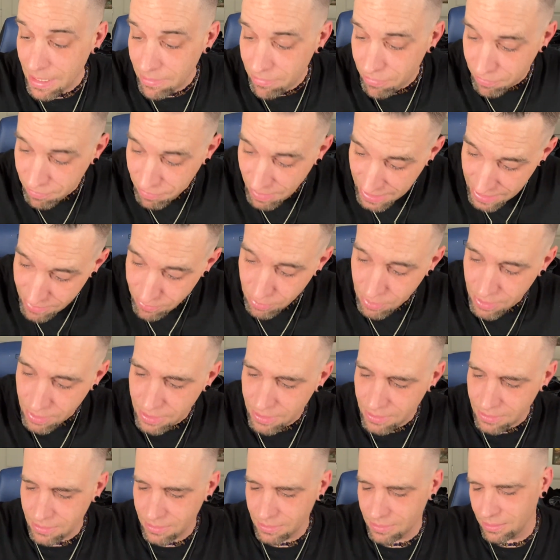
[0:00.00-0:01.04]

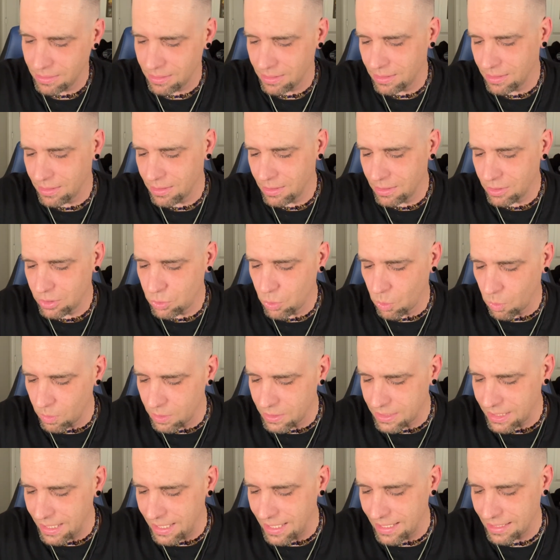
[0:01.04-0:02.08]
favorite
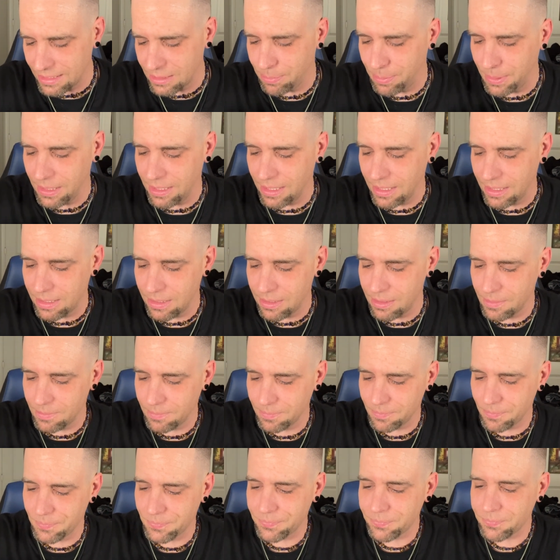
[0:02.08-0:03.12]
Tortex pick
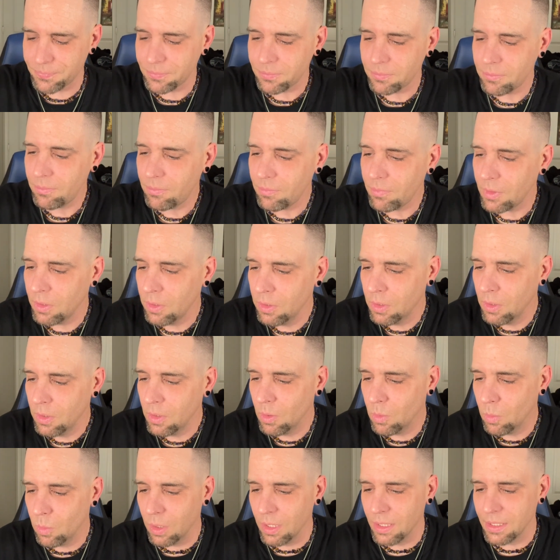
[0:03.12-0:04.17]

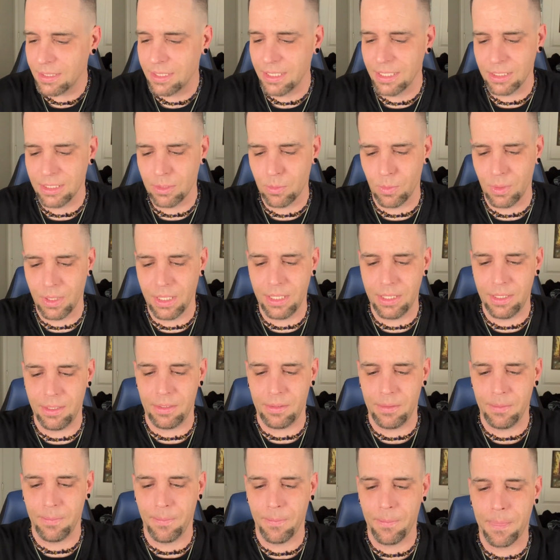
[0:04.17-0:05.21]
was this one
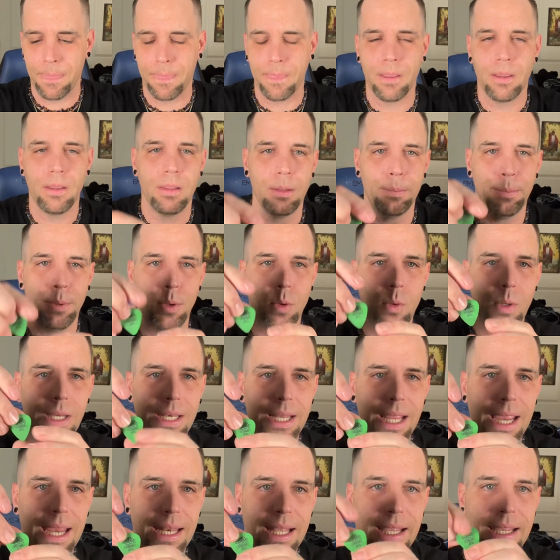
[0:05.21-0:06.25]
here, the
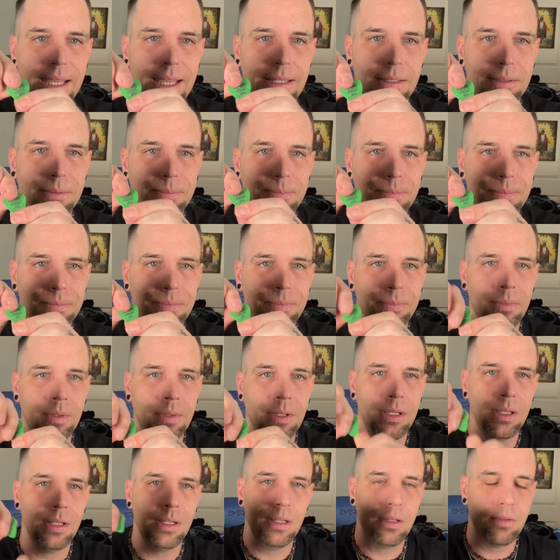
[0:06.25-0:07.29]
0.88.
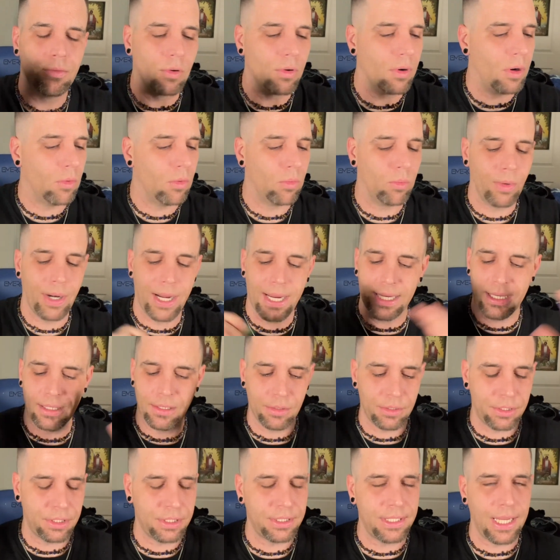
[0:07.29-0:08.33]
For a
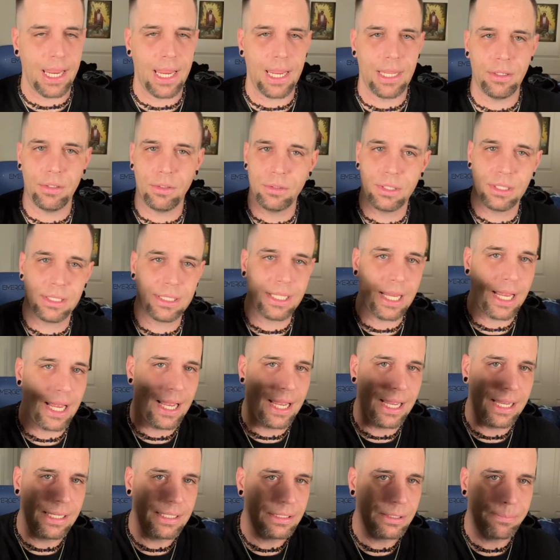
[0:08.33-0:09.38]
regular standard
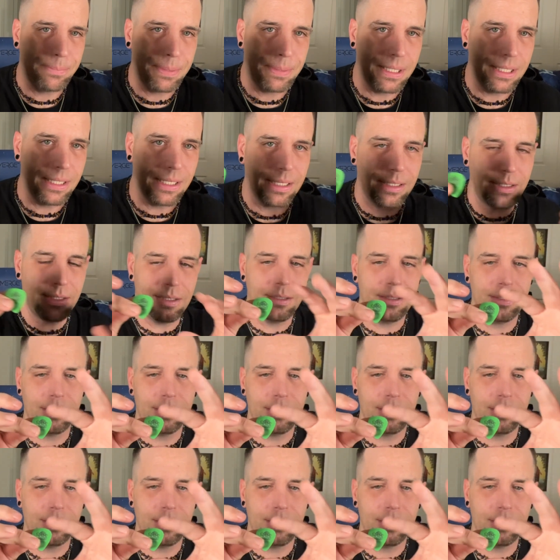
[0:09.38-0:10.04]
size pick,